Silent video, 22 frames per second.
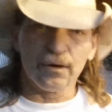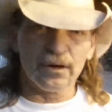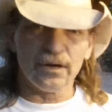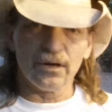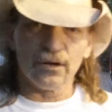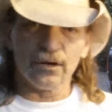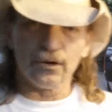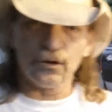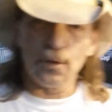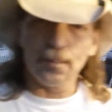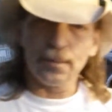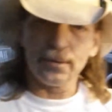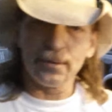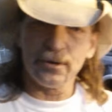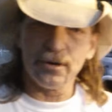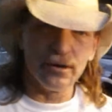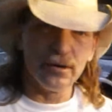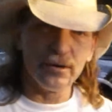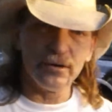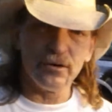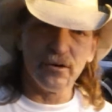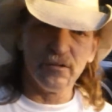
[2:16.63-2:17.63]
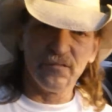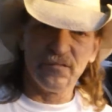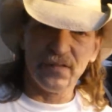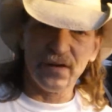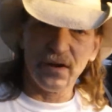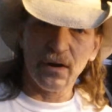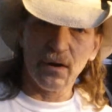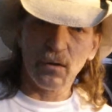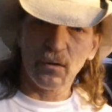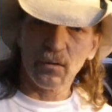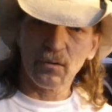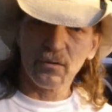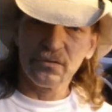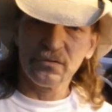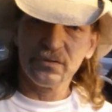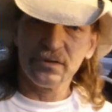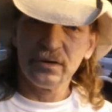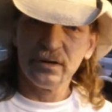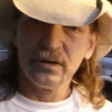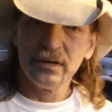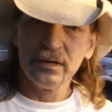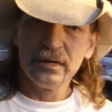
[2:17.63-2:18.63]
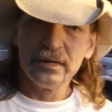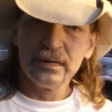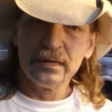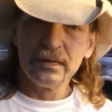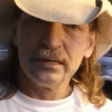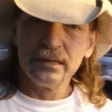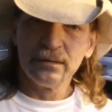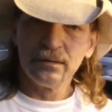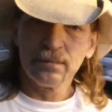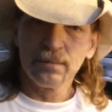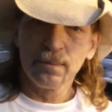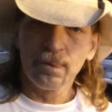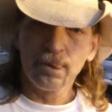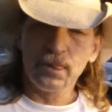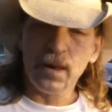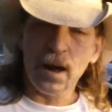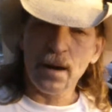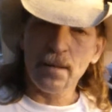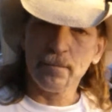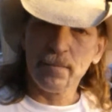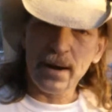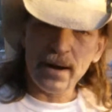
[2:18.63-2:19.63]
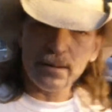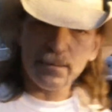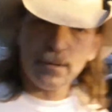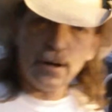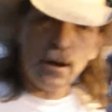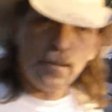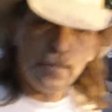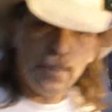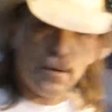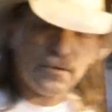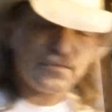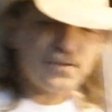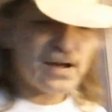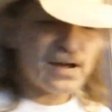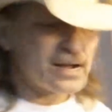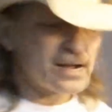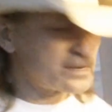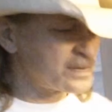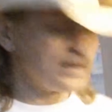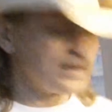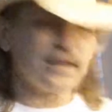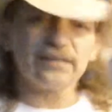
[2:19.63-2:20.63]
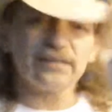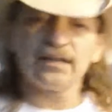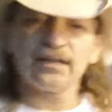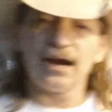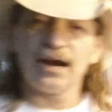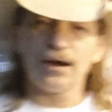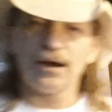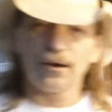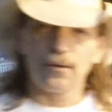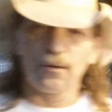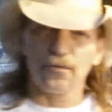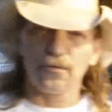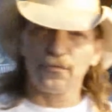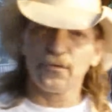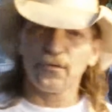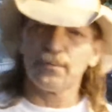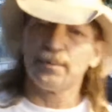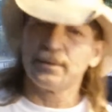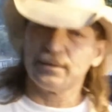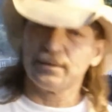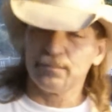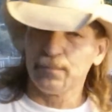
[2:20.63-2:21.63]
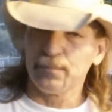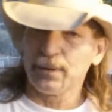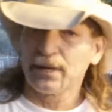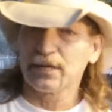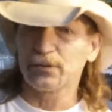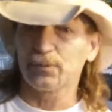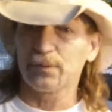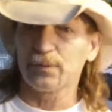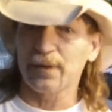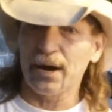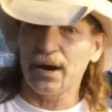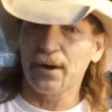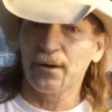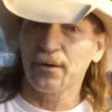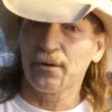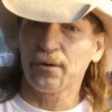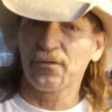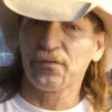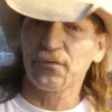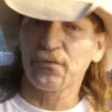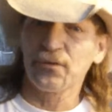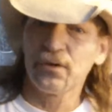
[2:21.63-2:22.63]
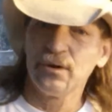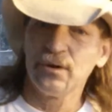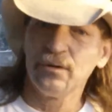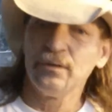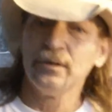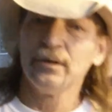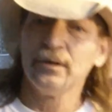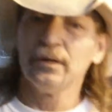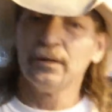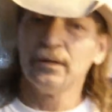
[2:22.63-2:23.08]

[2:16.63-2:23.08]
You open your vent holes, top and bottom on both sides, and let the air go through, because when the air goes through,